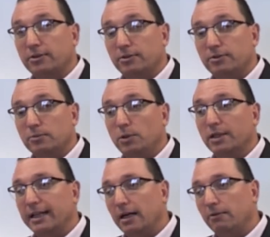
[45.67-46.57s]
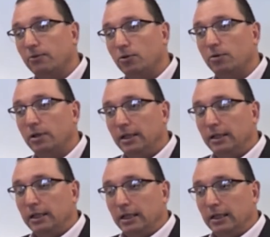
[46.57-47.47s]
I do some work now for
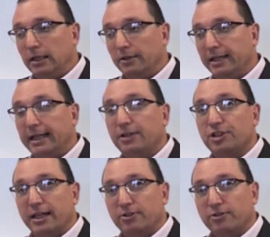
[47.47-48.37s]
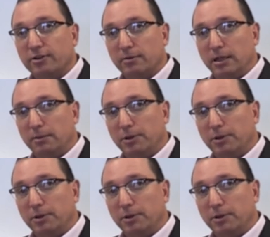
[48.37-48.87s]
the NHS,